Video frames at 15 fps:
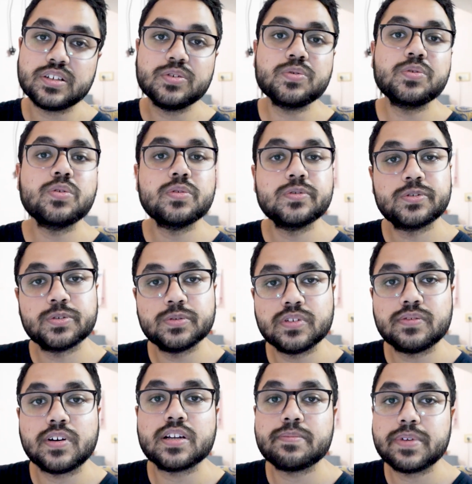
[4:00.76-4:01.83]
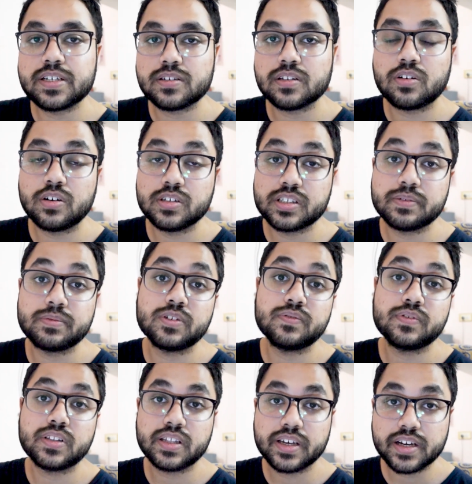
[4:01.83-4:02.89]
you go through the fundamental concepts
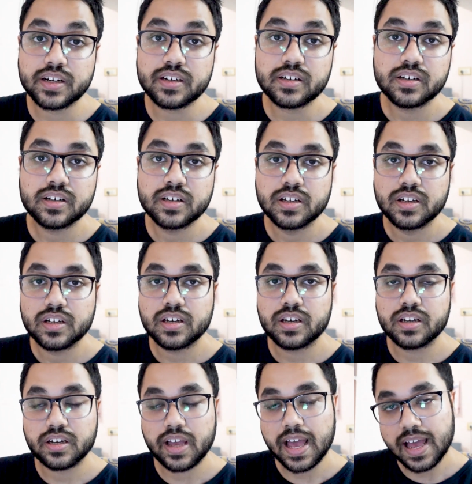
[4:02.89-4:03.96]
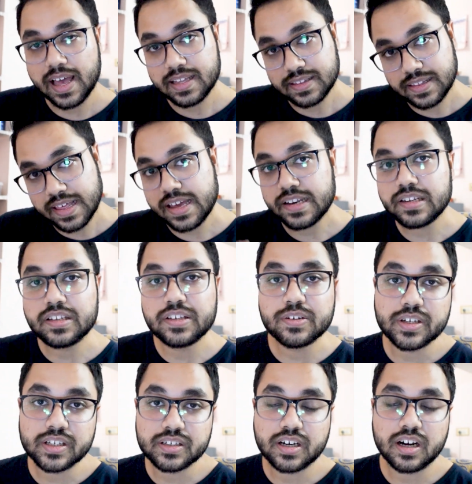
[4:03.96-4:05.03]
over there then you
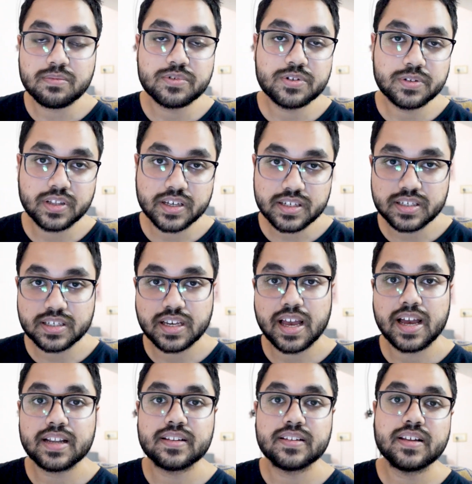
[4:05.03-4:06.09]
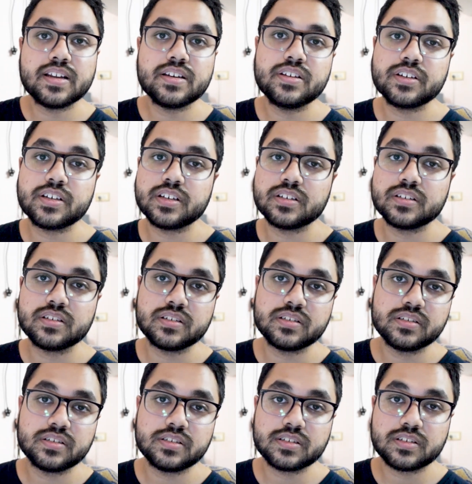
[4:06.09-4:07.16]
can come to this and then you can
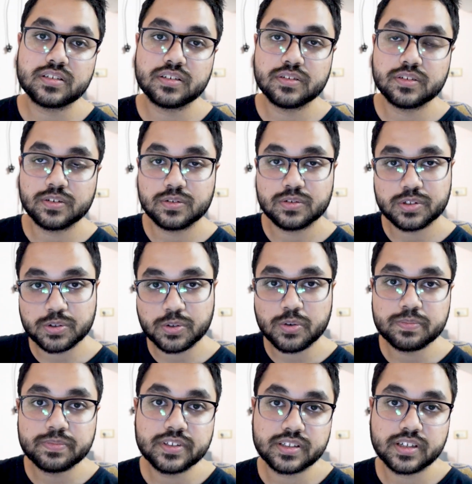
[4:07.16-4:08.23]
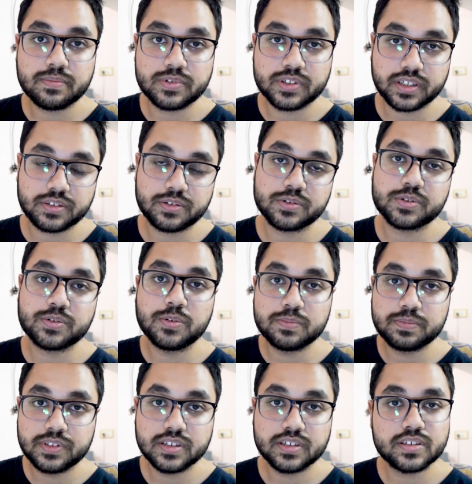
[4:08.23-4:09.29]
just you know scope the subject or
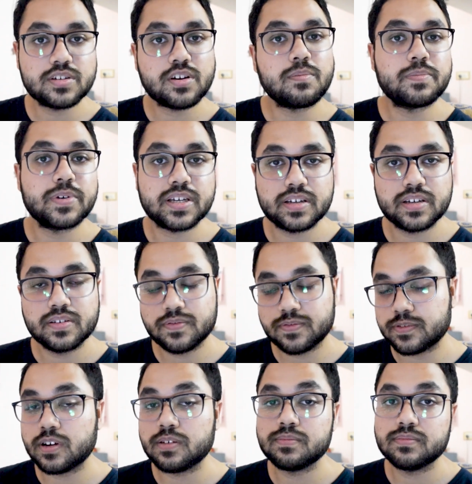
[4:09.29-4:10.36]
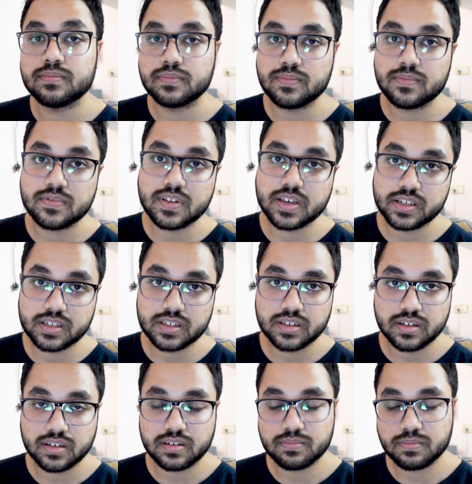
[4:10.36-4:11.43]
scope the topic from this
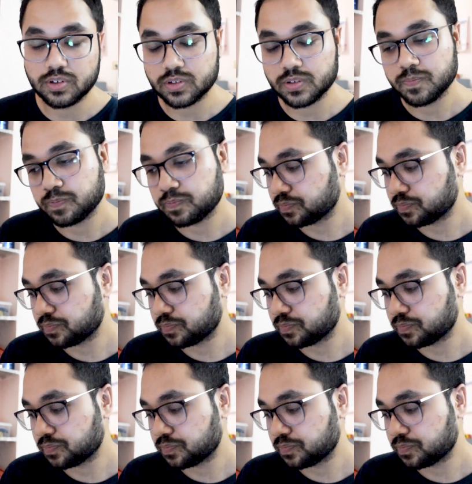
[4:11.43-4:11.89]
uh, book